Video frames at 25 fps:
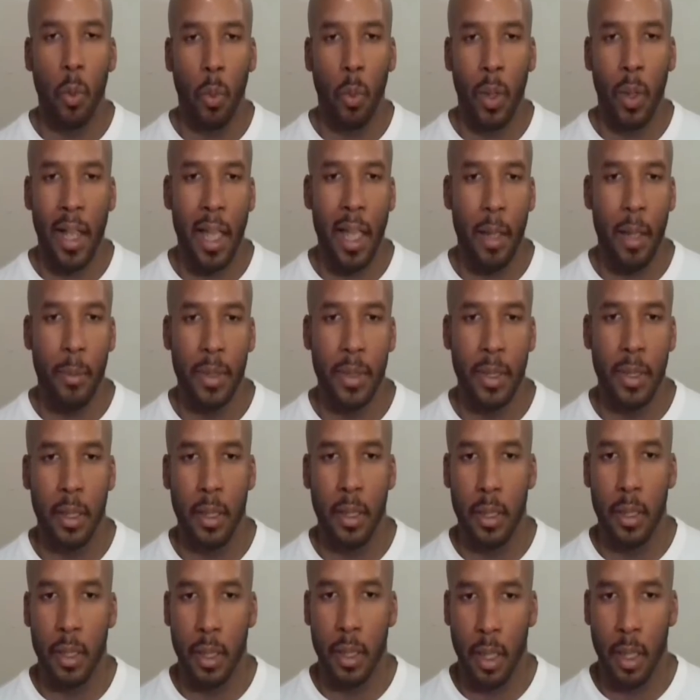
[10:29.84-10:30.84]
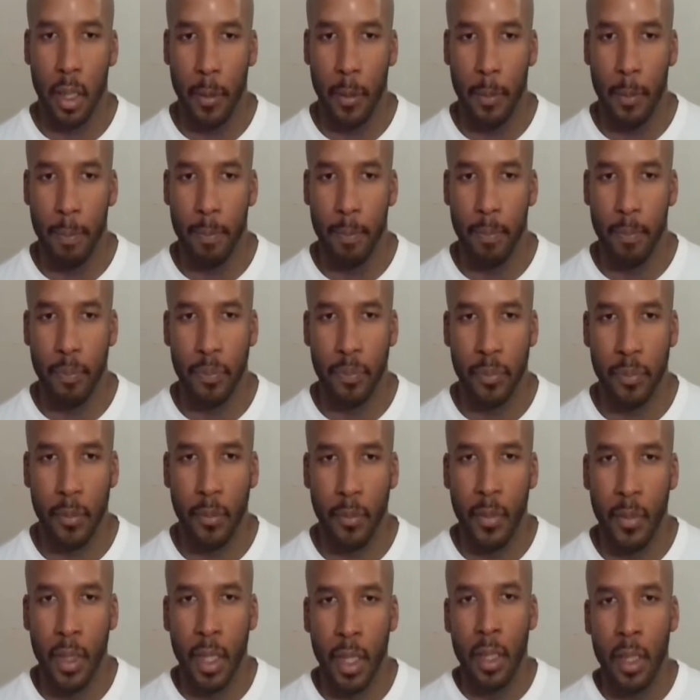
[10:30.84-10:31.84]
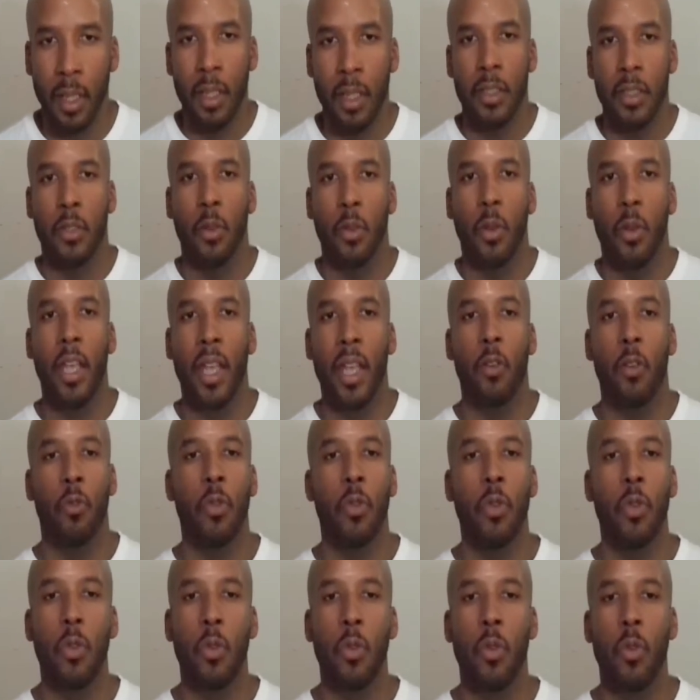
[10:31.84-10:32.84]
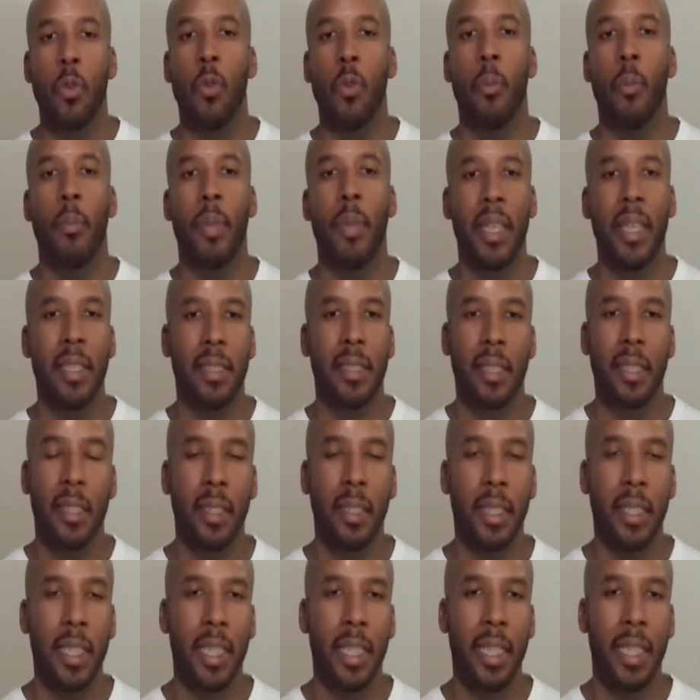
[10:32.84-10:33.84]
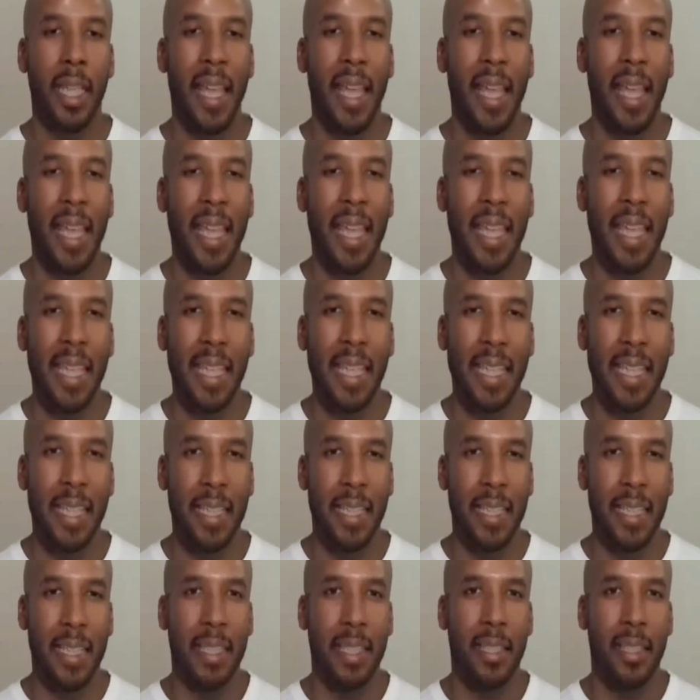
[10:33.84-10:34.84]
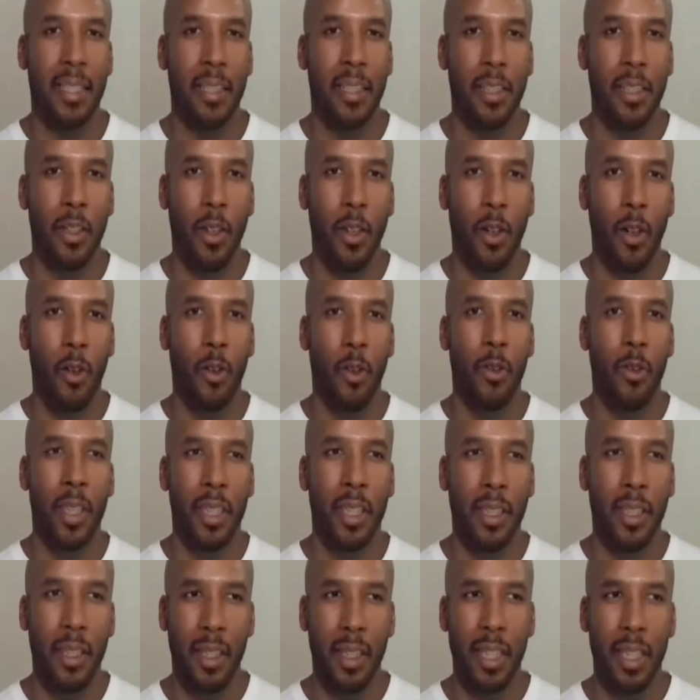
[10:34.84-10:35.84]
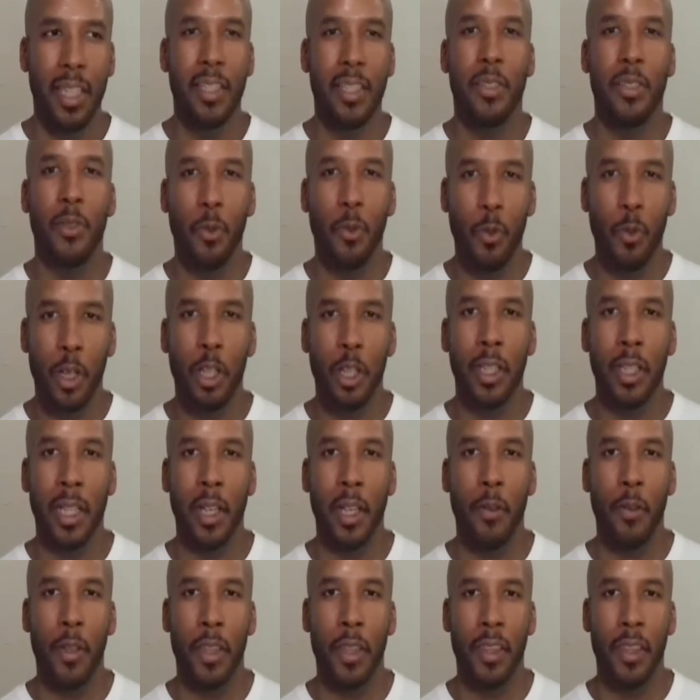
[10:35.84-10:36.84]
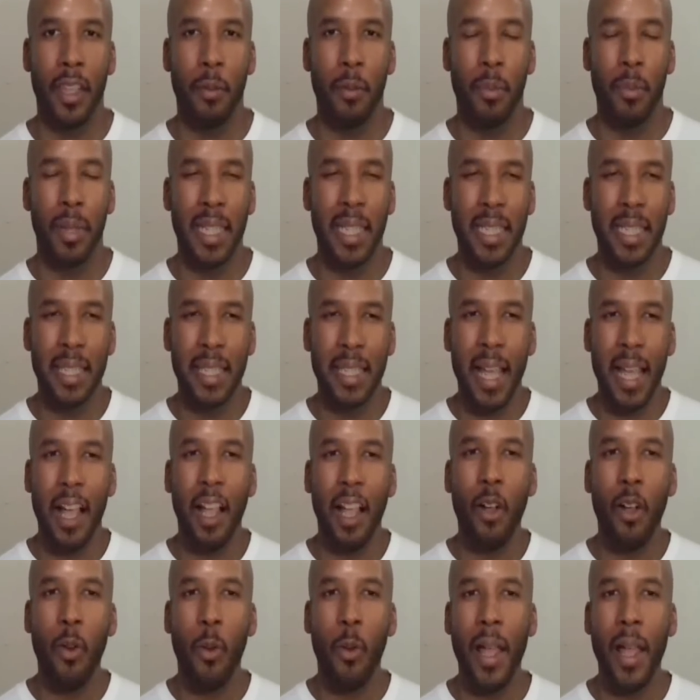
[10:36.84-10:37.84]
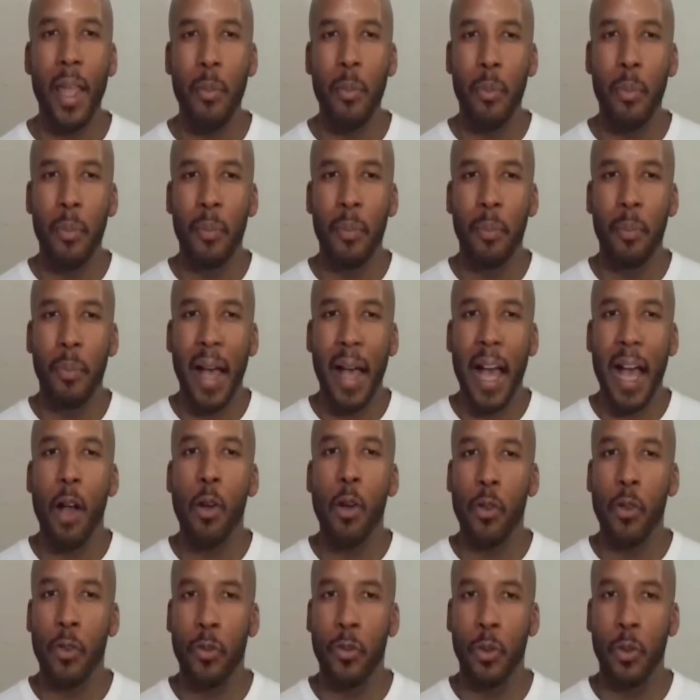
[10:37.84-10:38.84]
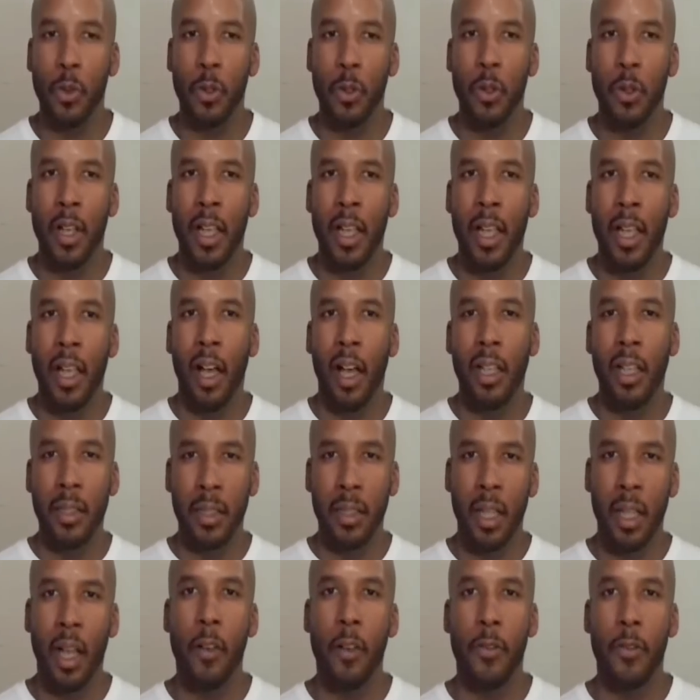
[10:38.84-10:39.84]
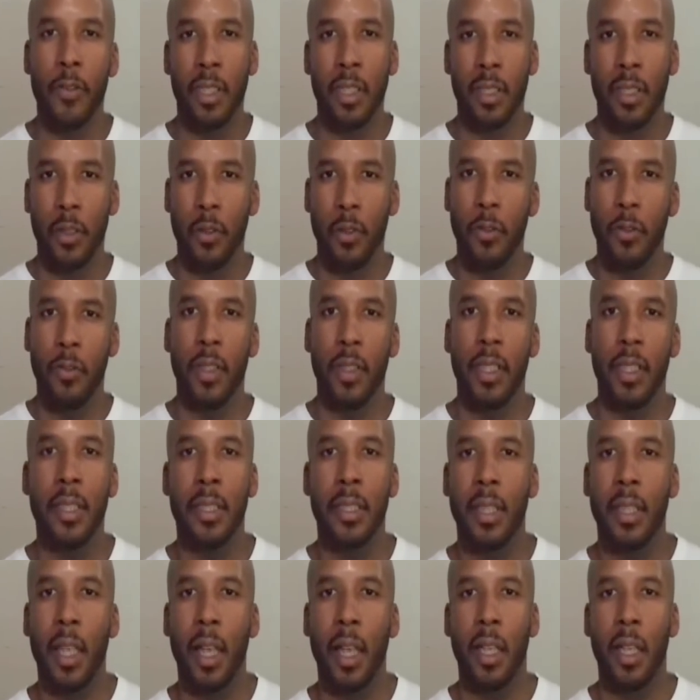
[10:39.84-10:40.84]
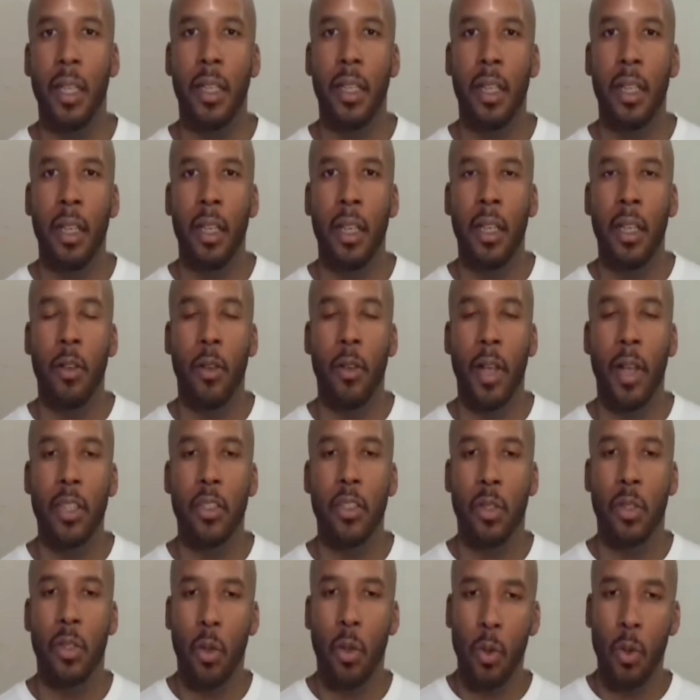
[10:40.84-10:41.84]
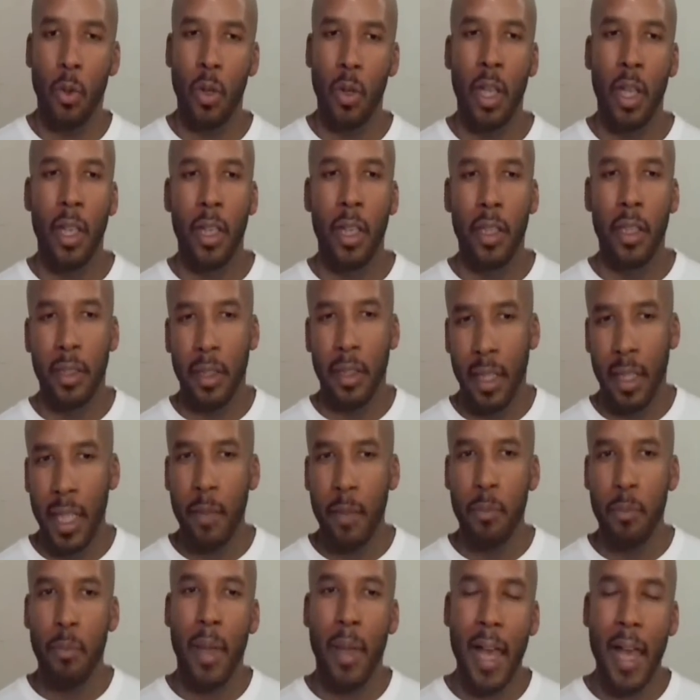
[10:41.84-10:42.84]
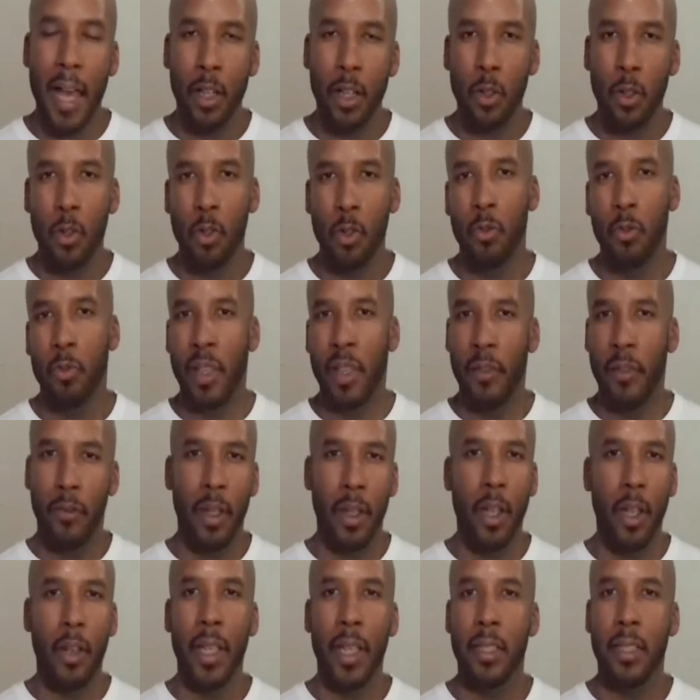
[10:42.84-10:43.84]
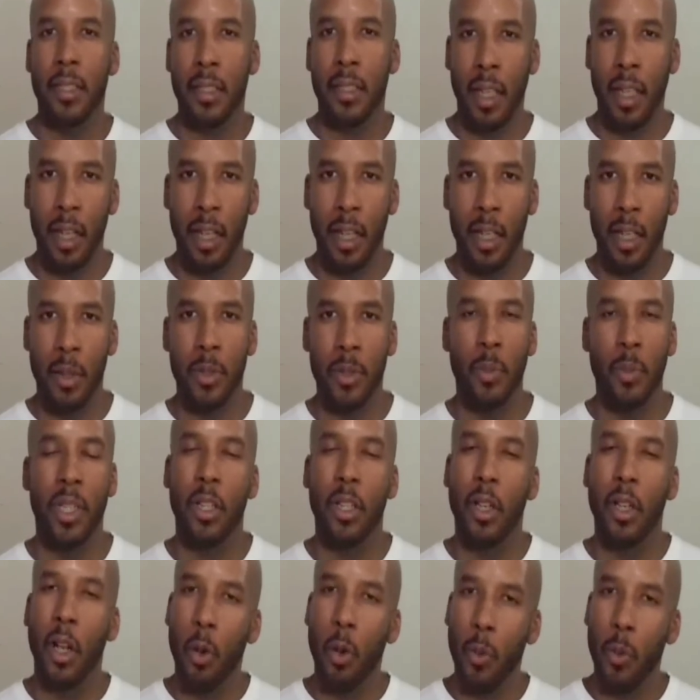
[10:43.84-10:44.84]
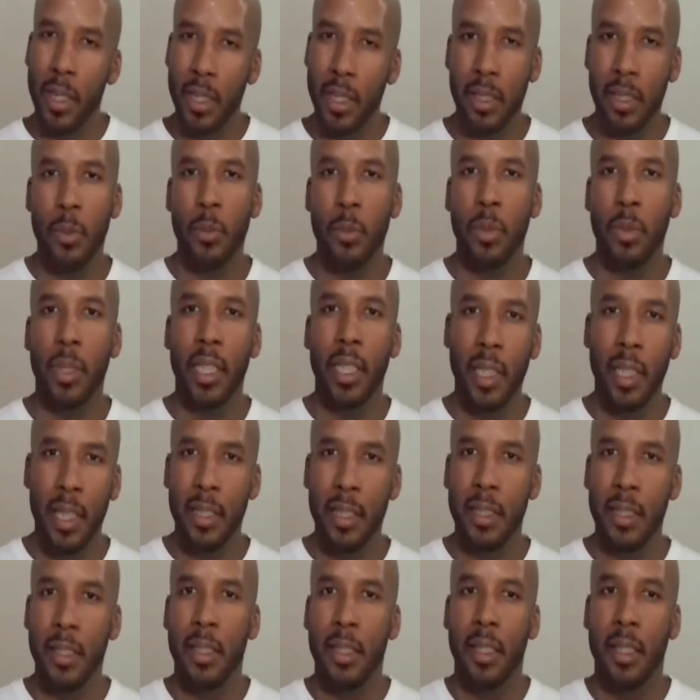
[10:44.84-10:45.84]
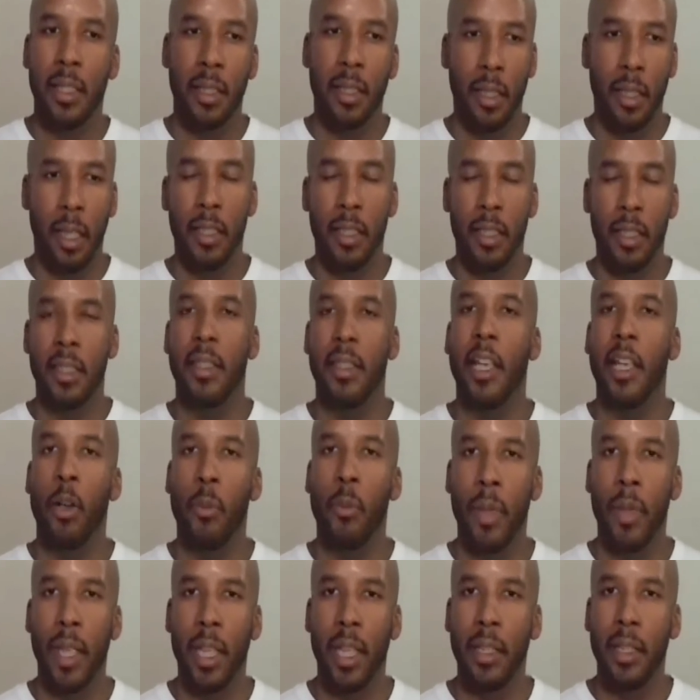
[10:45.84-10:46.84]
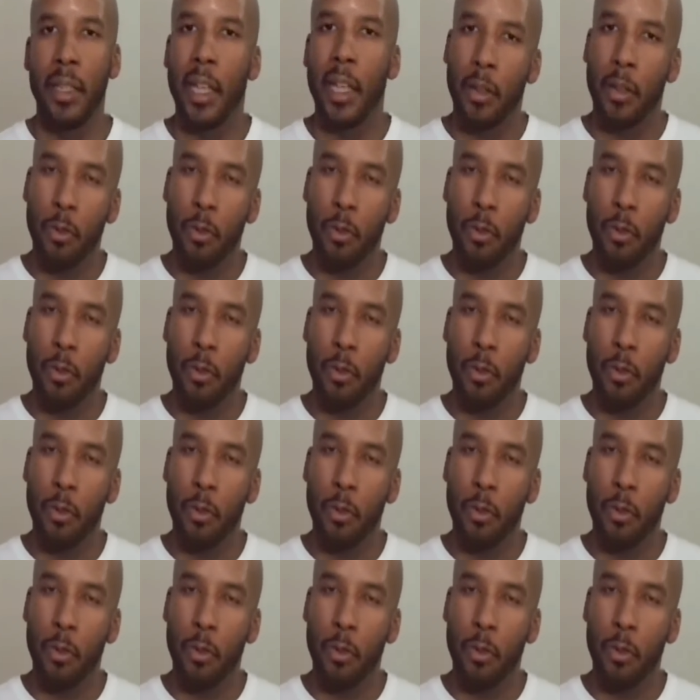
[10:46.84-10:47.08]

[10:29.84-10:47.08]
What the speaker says: what happens is, so Heru basically is, he's the will and everything, but he's not quite powerful enough to defeat Set, right? So they battle various times, but it always simply ends in a stalemate.